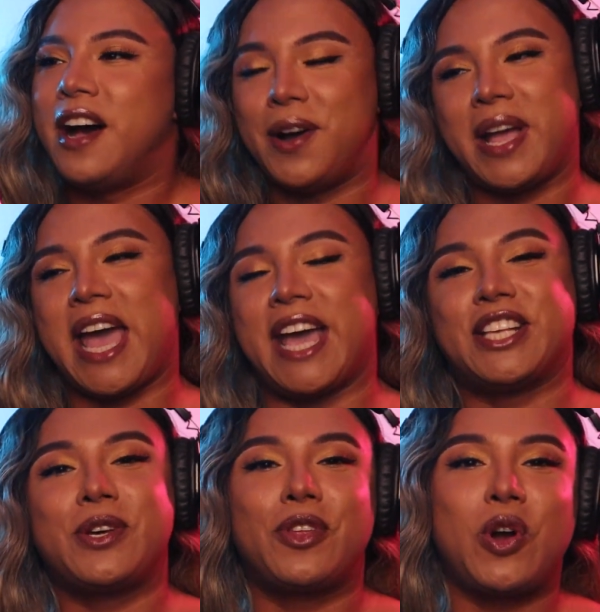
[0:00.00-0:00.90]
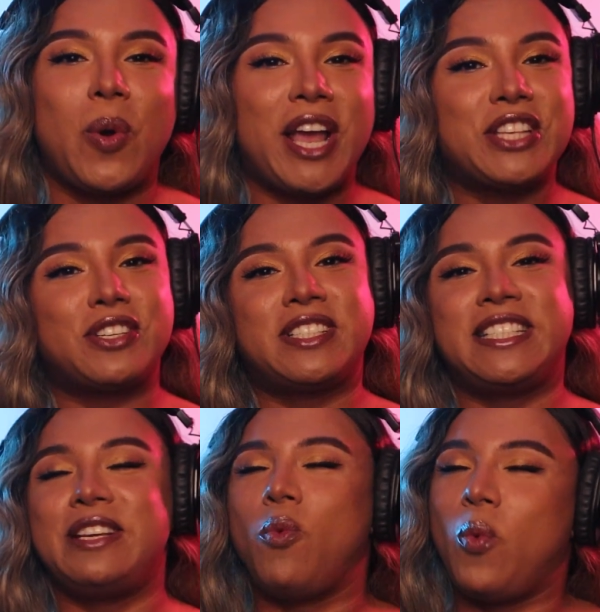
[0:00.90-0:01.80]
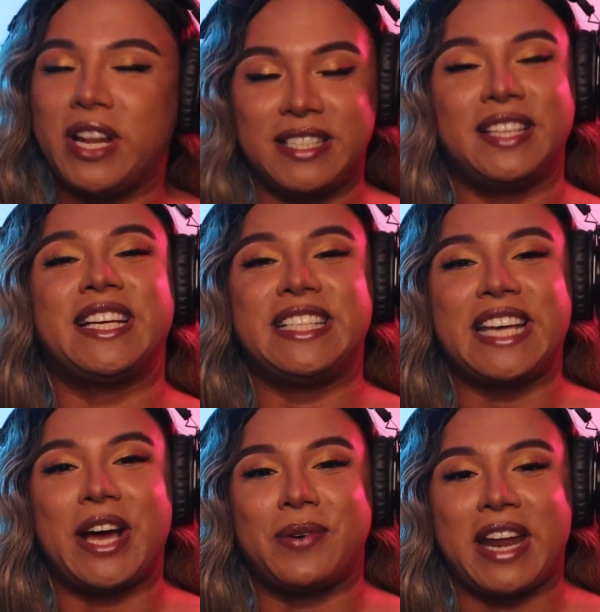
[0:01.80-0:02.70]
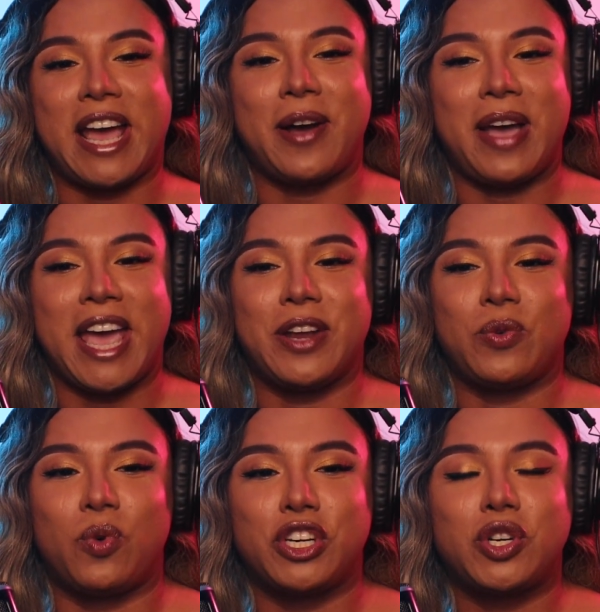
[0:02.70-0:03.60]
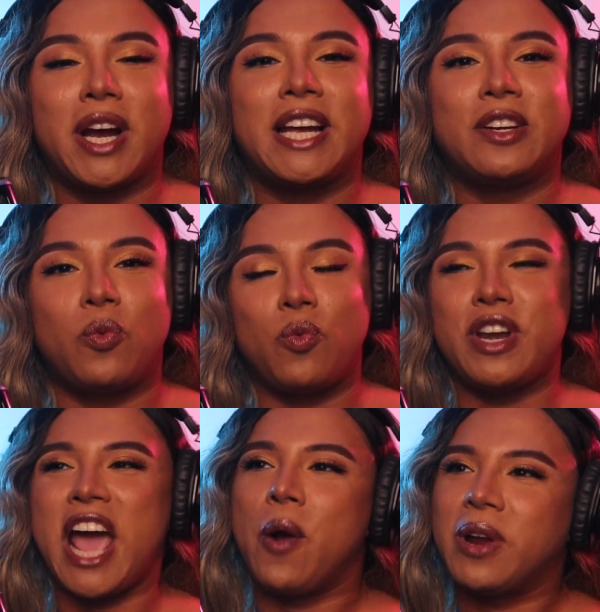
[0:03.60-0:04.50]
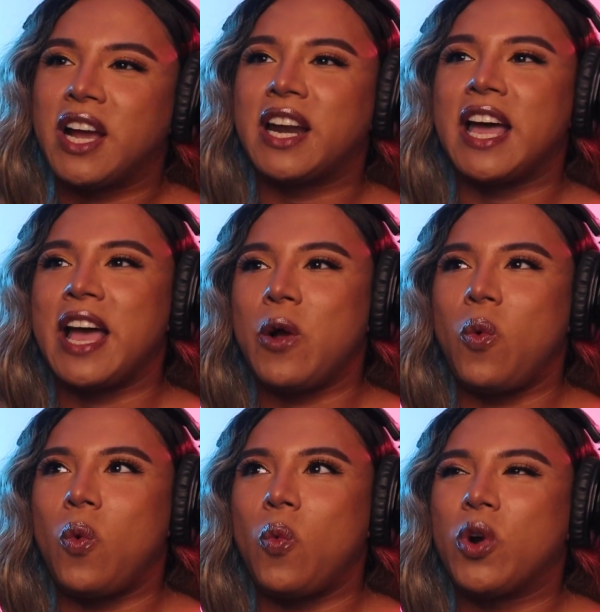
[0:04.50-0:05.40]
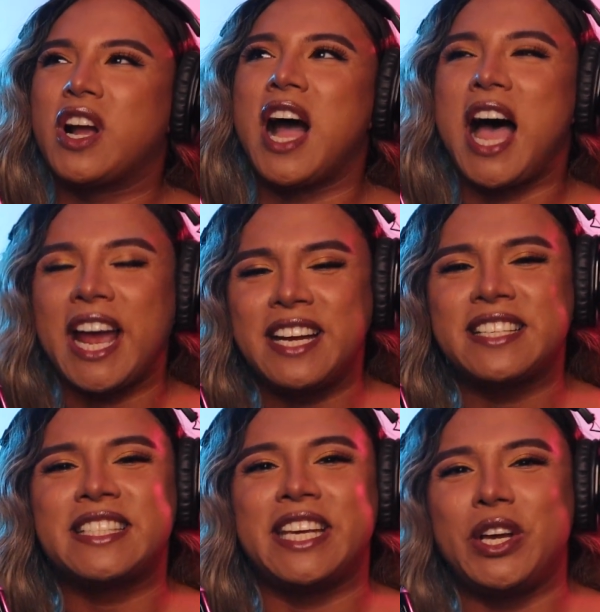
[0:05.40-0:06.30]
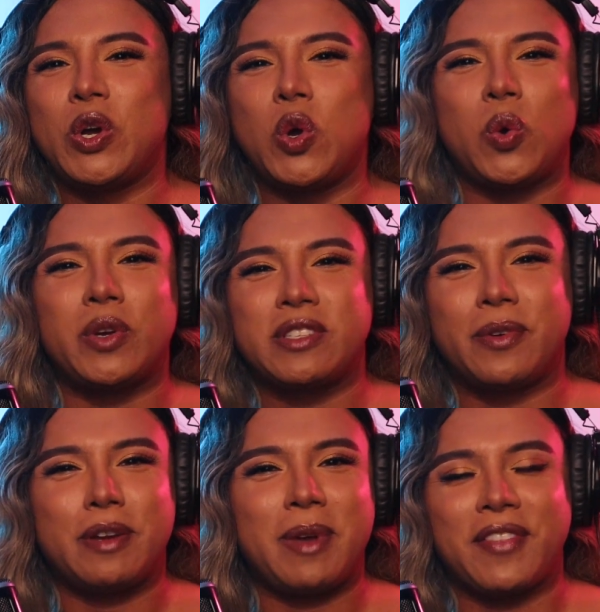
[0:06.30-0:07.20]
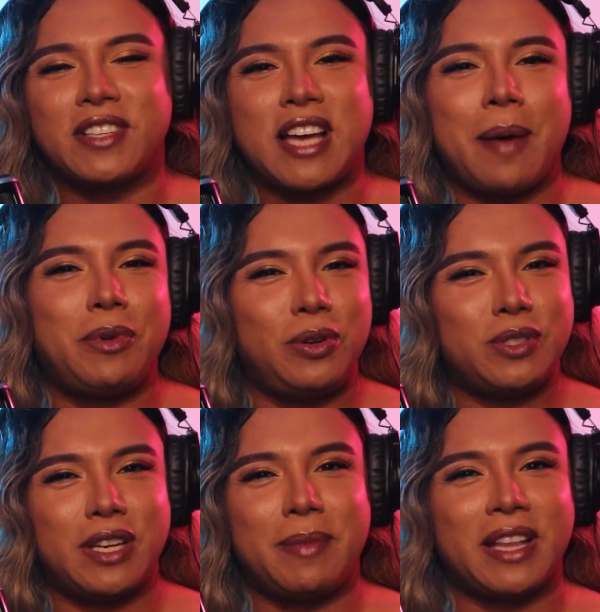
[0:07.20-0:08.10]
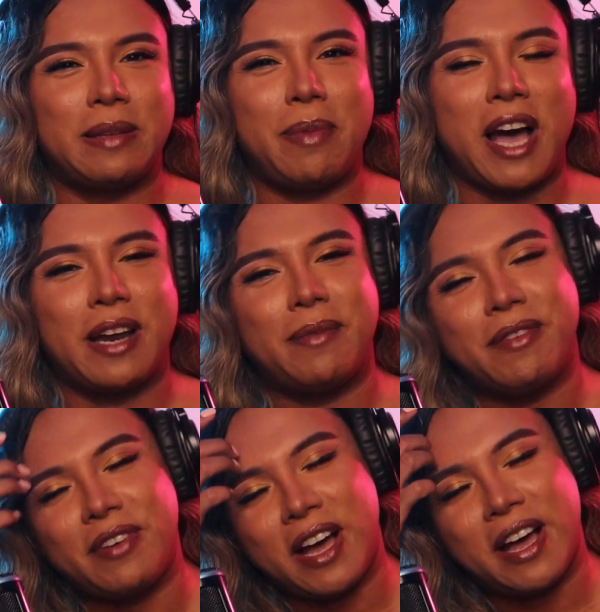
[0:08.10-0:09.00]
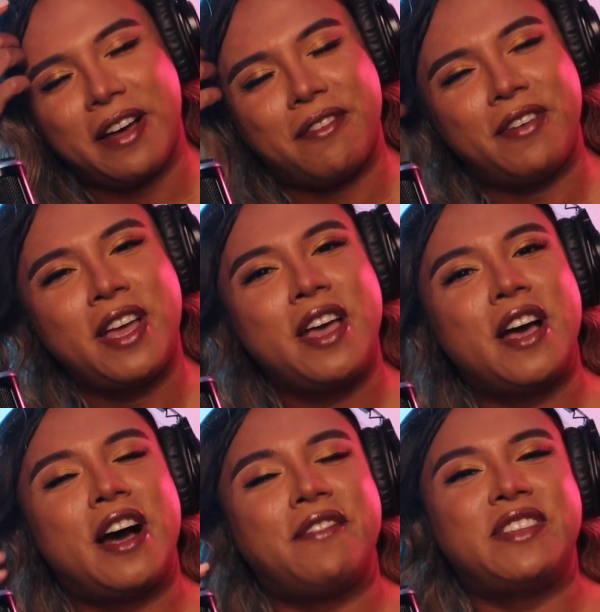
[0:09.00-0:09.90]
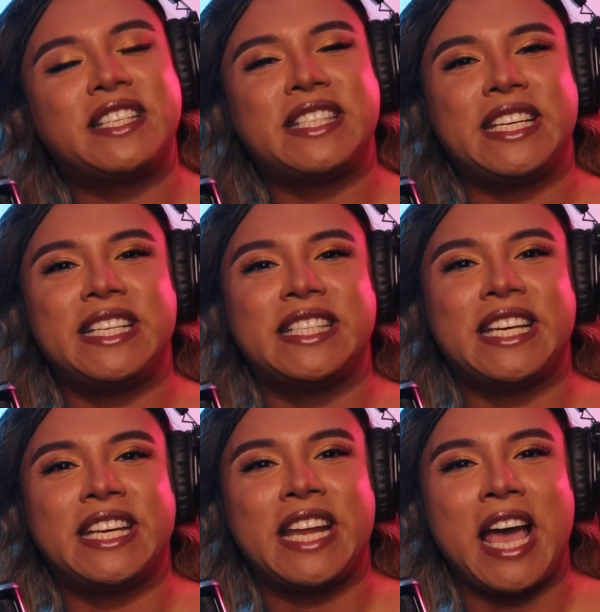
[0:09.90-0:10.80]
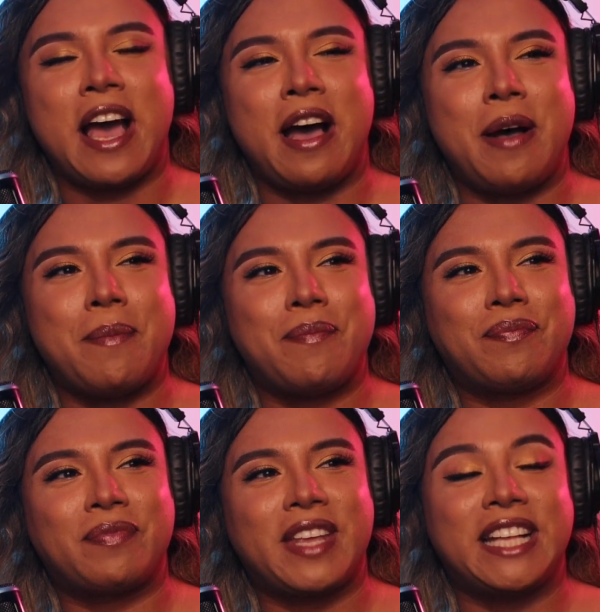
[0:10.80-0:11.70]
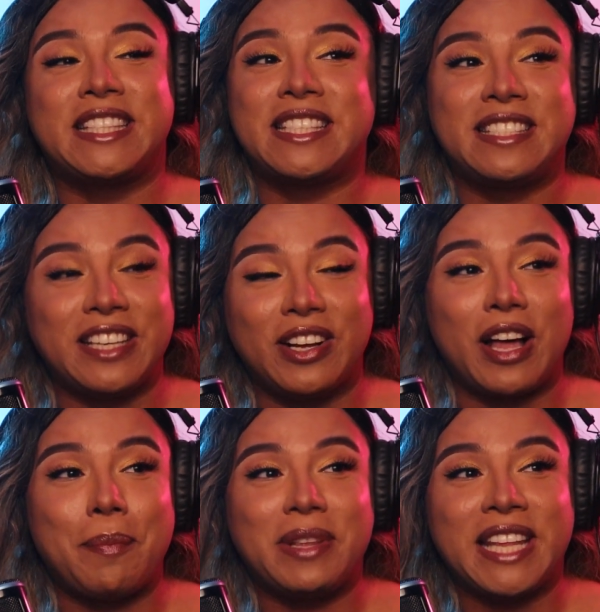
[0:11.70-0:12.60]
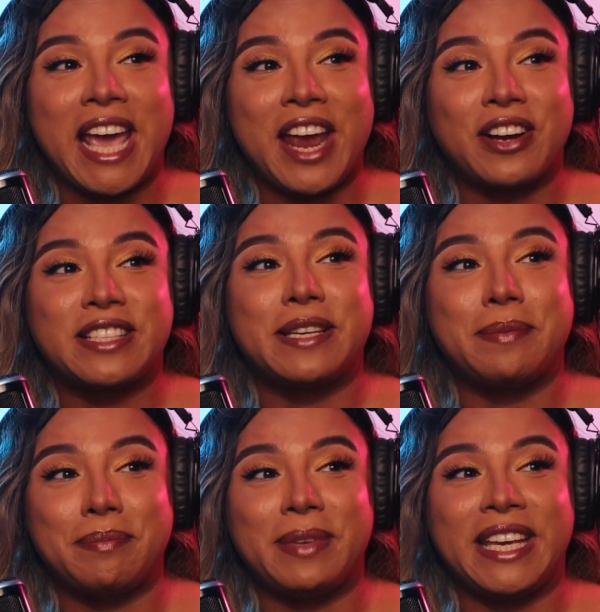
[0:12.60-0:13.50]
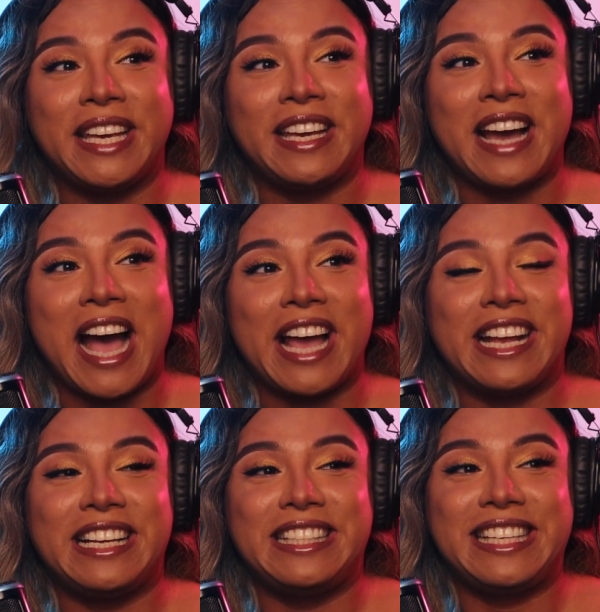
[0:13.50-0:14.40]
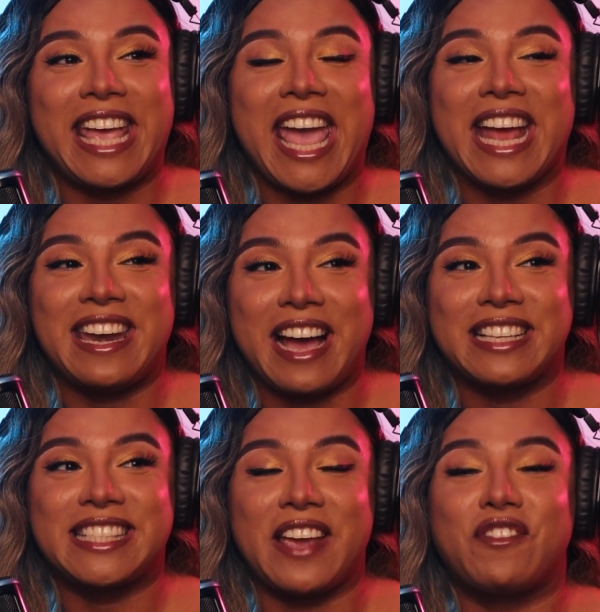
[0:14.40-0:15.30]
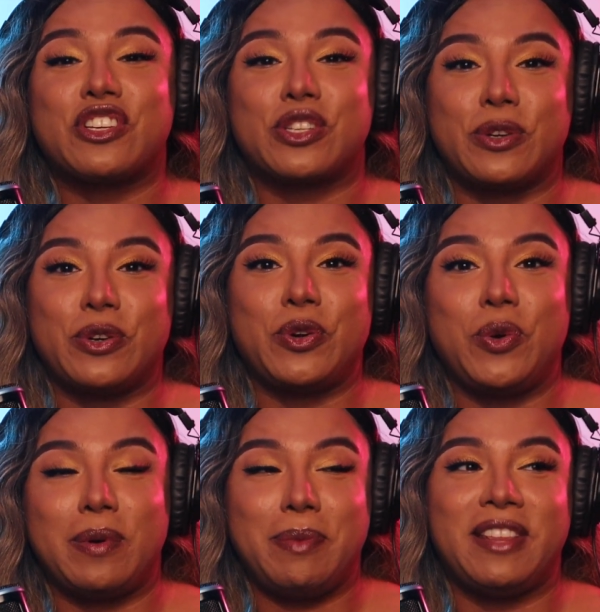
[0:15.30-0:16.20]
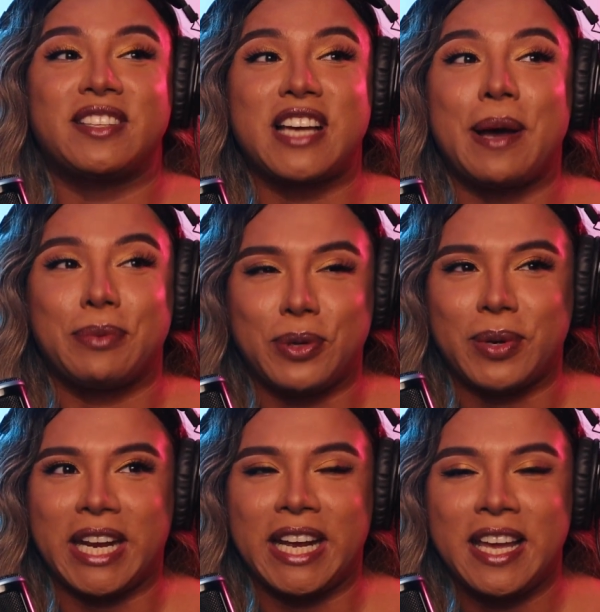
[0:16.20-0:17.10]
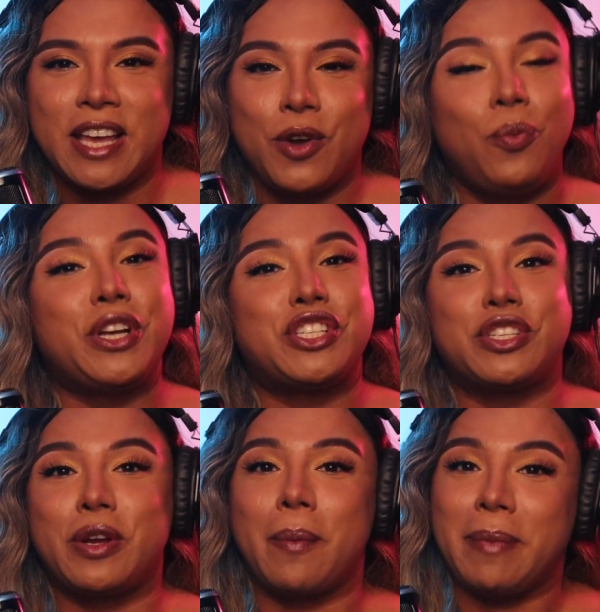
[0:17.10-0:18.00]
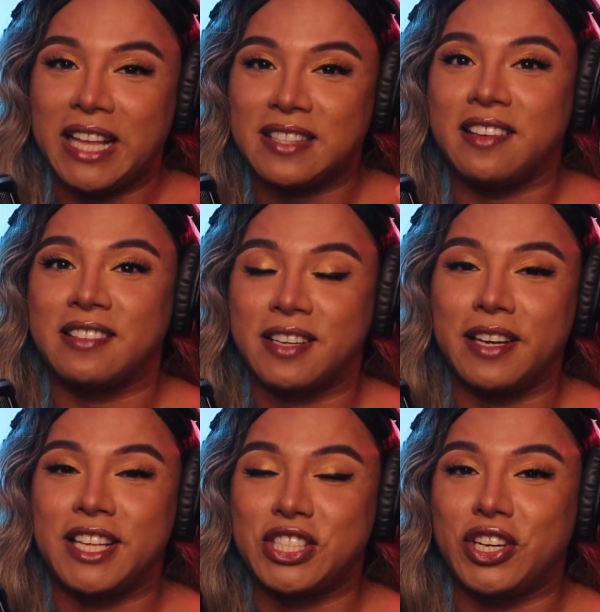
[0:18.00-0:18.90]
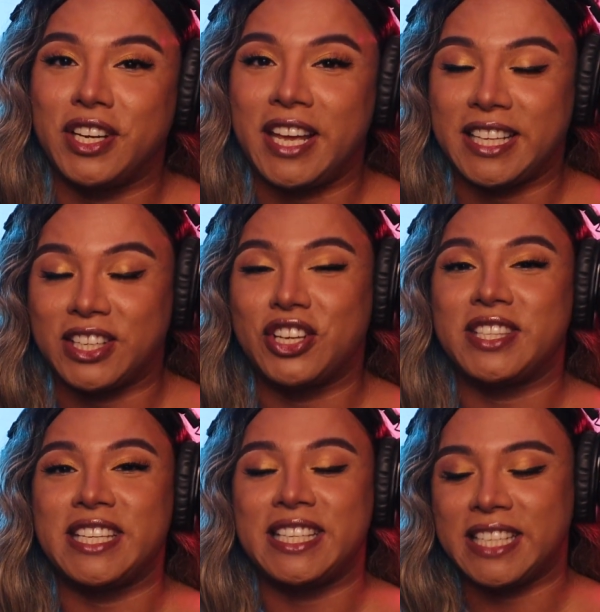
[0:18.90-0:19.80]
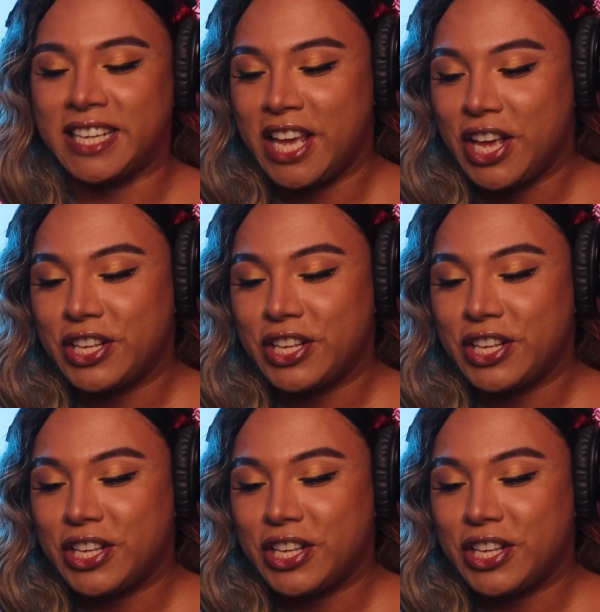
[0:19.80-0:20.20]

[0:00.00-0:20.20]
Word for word: Okay, so the queens are dwindling down now and we're trying, now we're kind of, we're kind of seeing who is going to be at the top and who's going to be at the bottom of, of, of this season. Um, it's still up in the air to me. I cannot say for certain who would be the top three, which means it's it's a good it's a good season.